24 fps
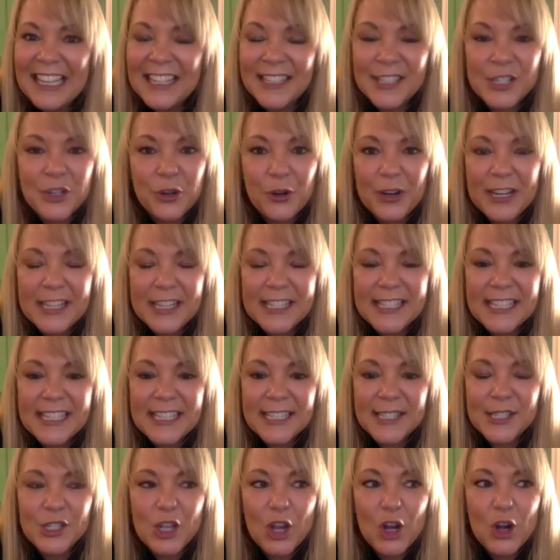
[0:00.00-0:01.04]
it, it's
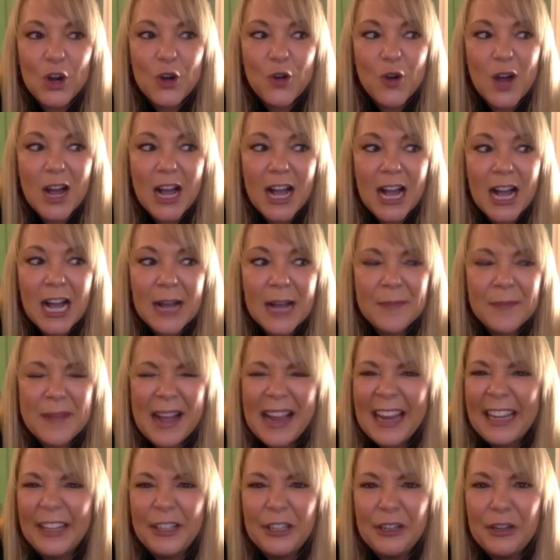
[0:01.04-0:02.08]
crazy. So
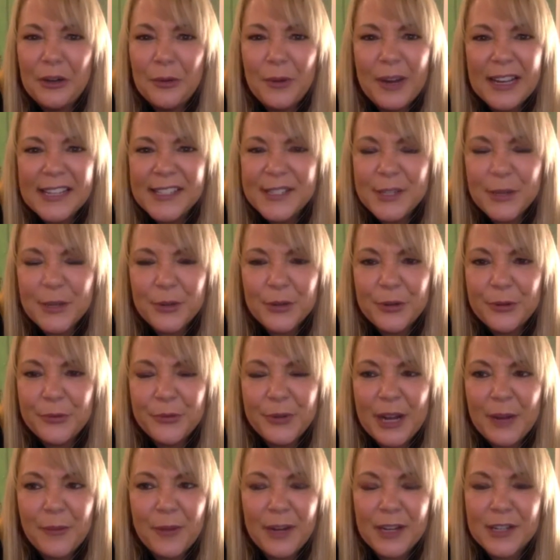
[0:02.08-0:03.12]
um, I had no
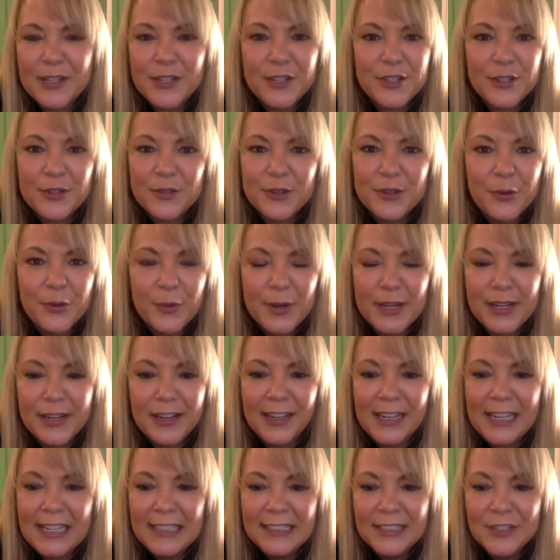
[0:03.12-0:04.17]
idea what I wanted to do
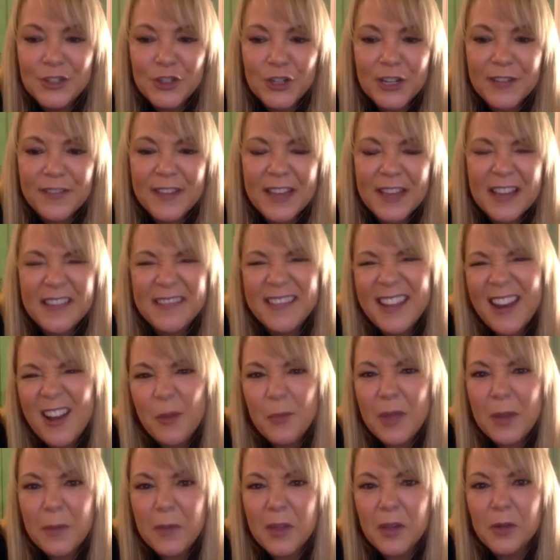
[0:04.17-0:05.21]
going into college, and I thought,
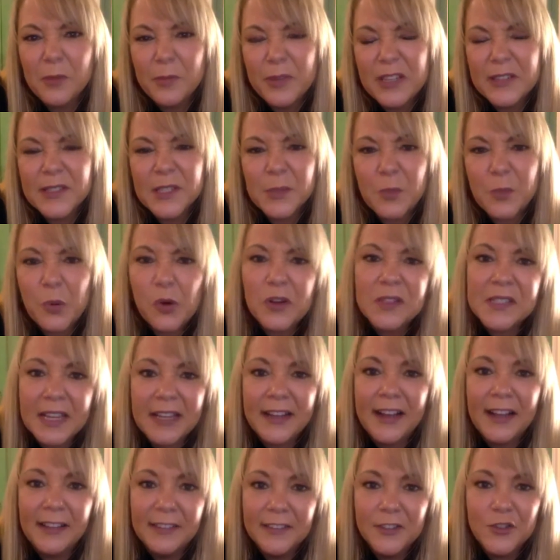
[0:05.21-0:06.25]
you know, maybe I'll be a
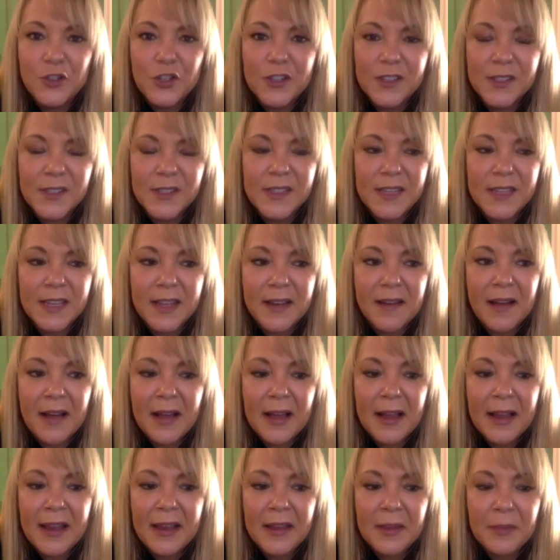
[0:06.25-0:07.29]
sports psychologist.
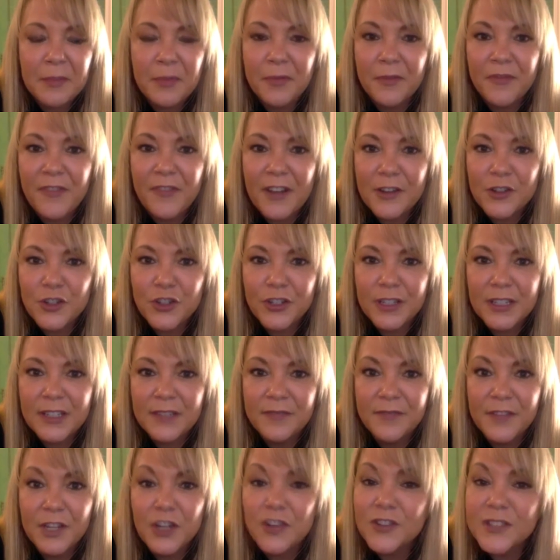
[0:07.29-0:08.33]
And I
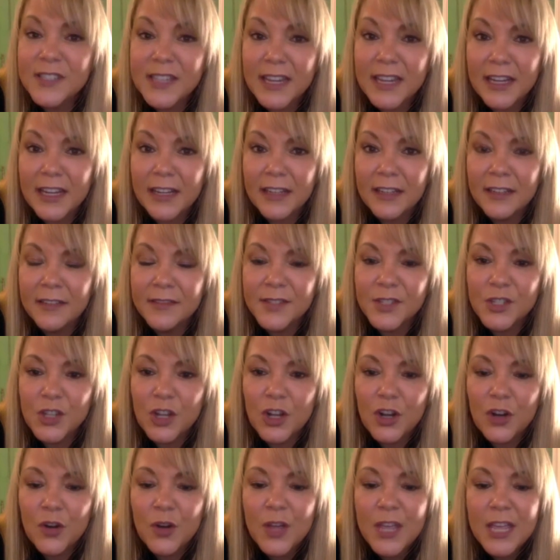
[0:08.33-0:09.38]
professionally figure
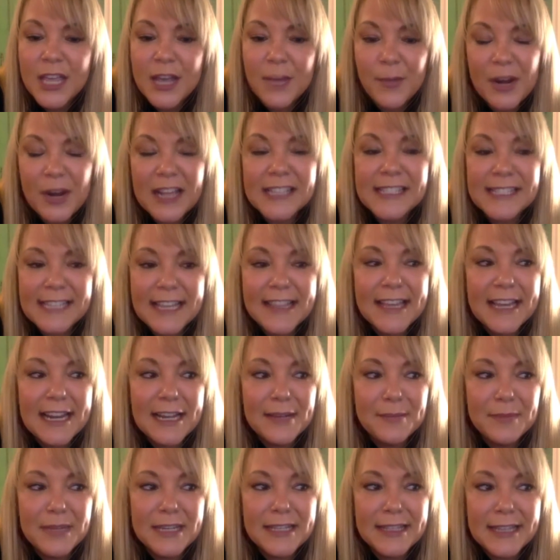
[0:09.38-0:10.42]
skated. So when I
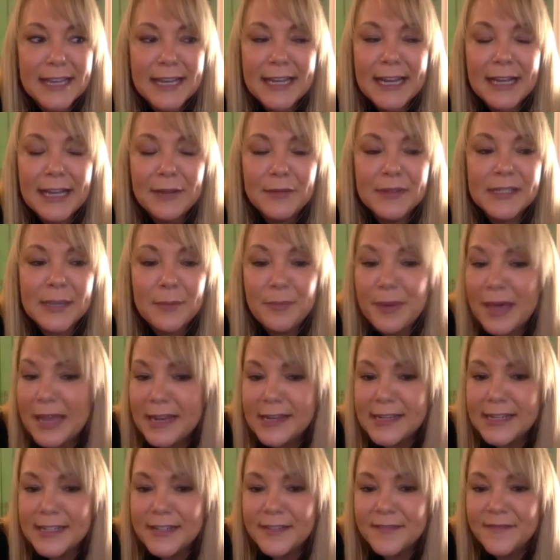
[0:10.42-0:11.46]
say that, I mean that I was
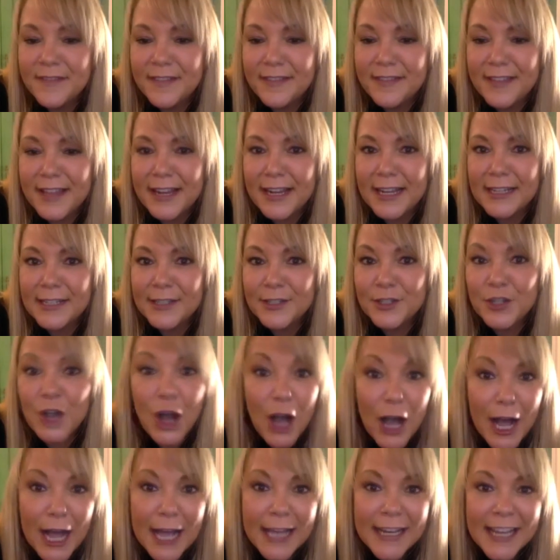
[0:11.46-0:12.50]
competitive, and then
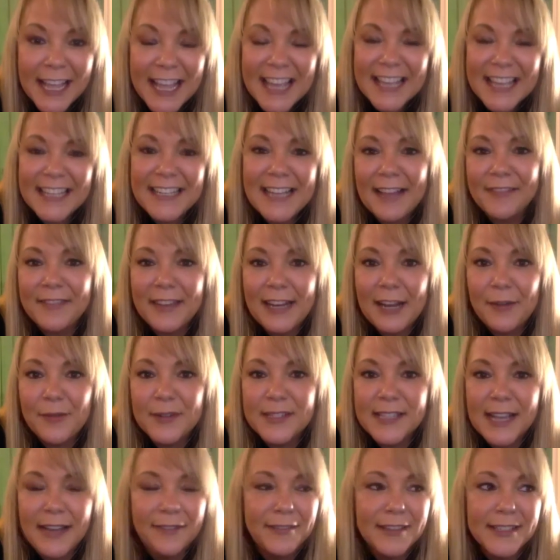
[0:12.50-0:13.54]
I taught.
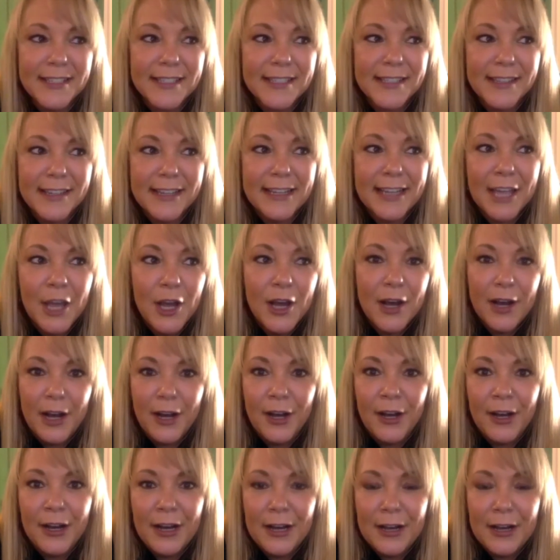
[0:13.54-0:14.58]
Not that I was on this like
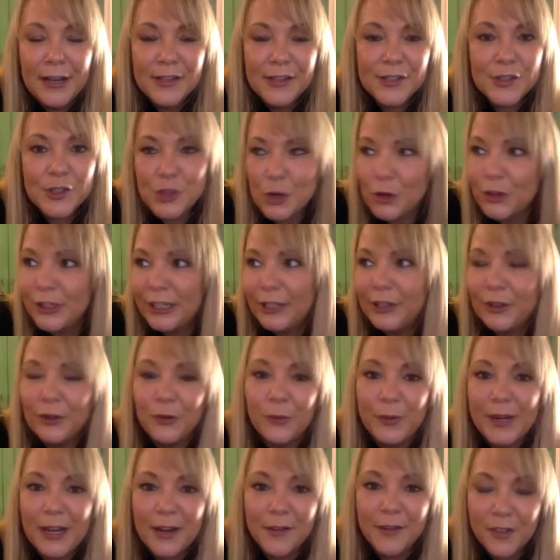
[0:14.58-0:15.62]
uh,
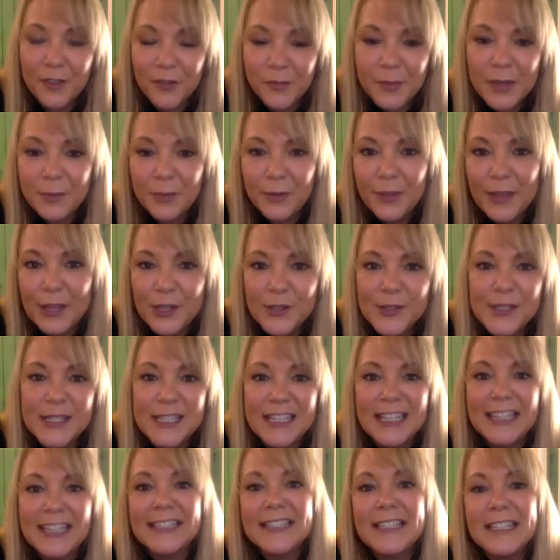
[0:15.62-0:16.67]
circuit or whatever people
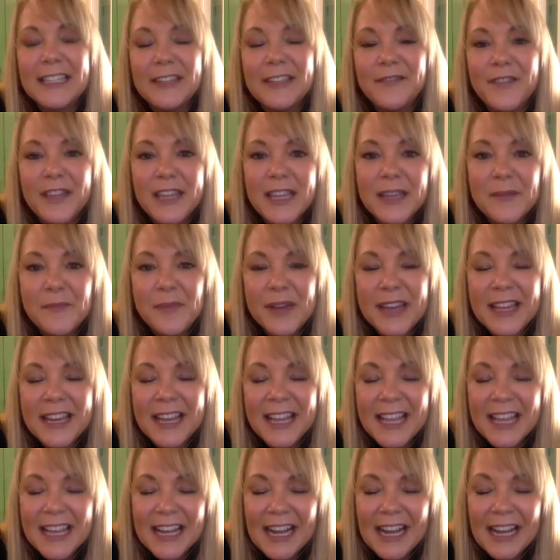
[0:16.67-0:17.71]
that you see on
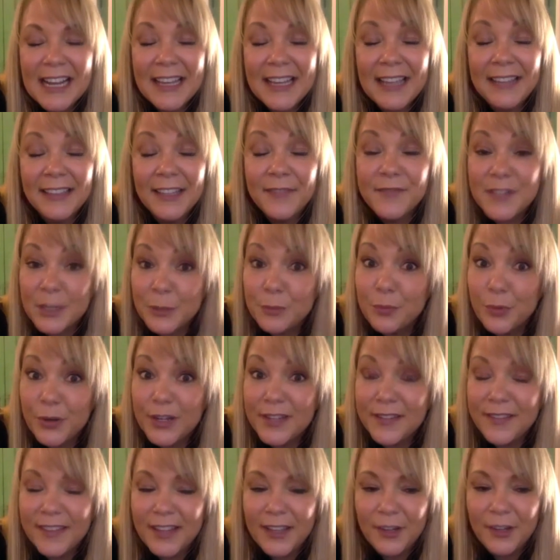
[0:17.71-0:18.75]
TV, but I, I
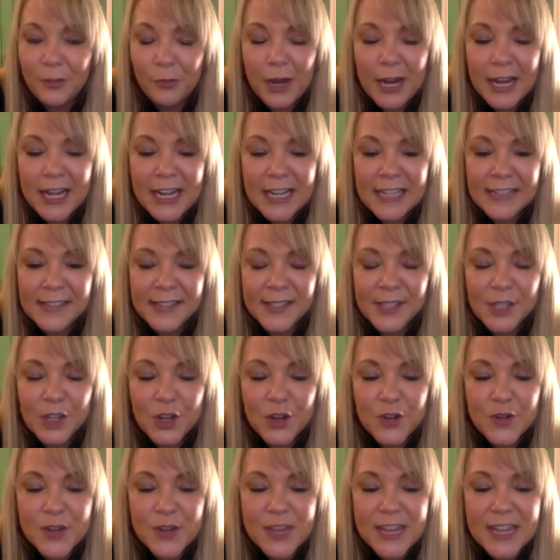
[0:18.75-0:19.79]
lived and breathed it, right?
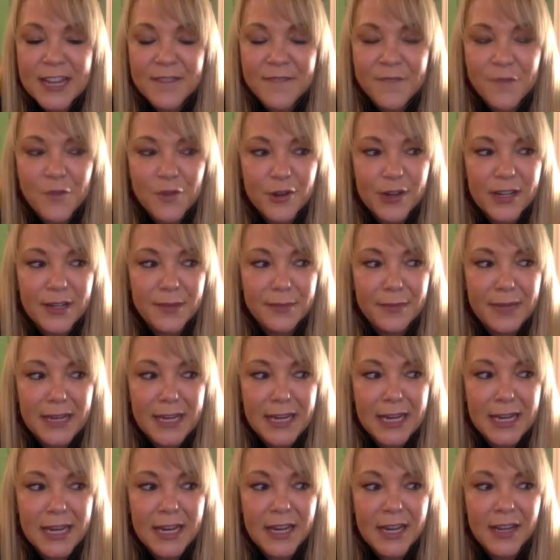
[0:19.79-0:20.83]
And so it
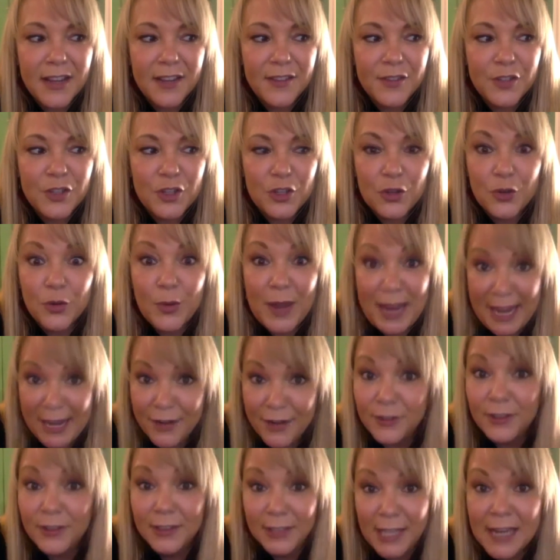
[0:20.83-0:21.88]
afforded me
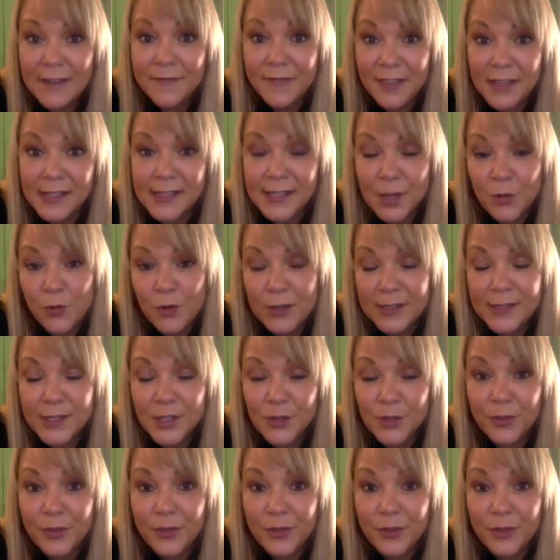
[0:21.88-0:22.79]
to handle a lot of things at